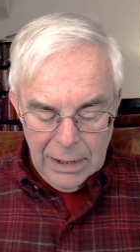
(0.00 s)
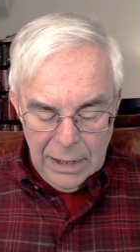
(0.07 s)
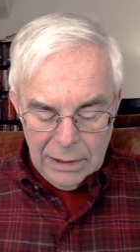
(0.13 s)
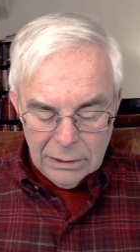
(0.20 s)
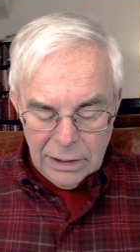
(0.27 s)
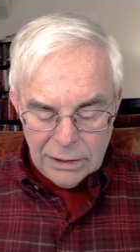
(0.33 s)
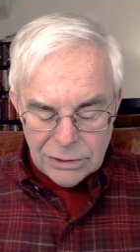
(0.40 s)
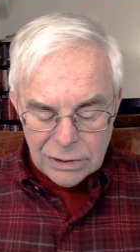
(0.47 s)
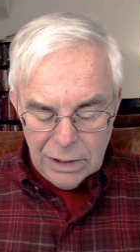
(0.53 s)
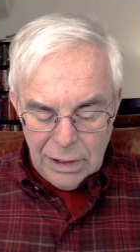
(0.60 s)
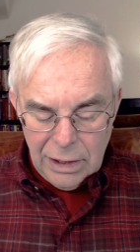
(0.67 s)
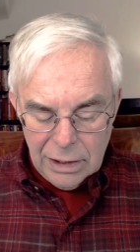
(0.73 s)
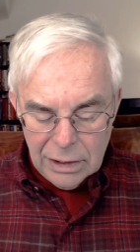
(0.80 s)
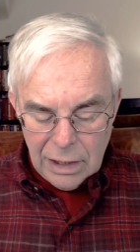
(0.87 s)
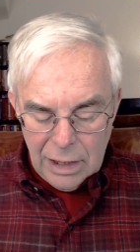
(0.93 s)
and lets the
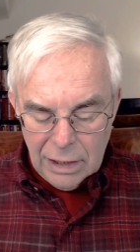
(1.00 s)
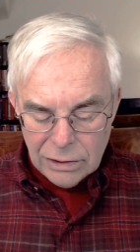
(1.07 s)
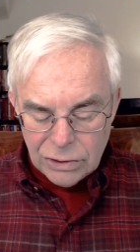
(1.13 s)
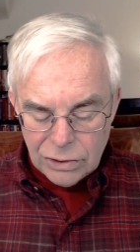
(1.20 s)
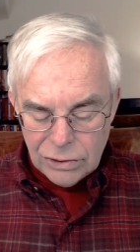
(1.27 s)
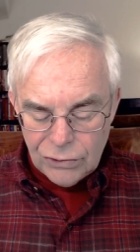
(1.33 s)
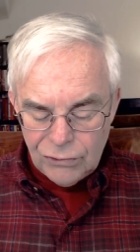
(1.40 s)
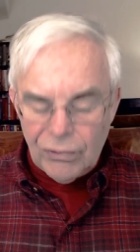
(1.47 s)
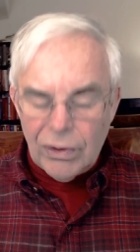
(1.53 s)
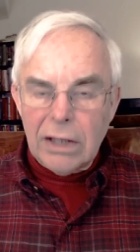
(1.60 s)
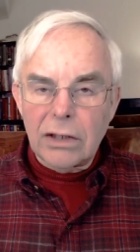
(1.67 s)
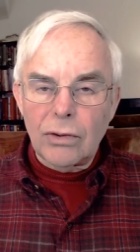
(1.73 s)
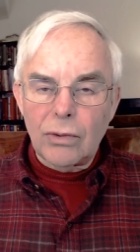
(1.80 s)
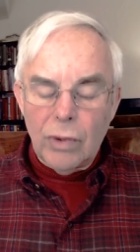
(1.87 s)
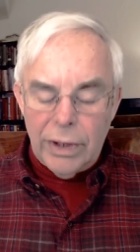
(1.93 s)
unconscious
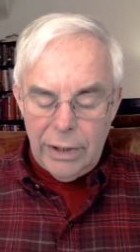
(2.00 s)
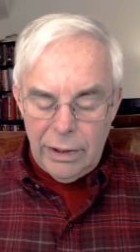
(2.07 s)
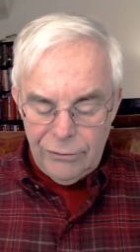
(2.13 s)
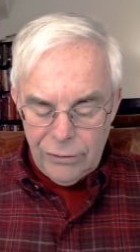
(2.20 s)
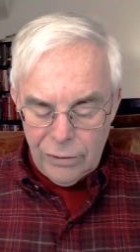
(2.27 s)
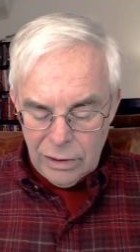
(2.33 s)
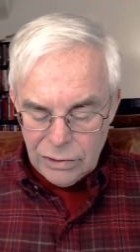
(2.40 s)
follow whatever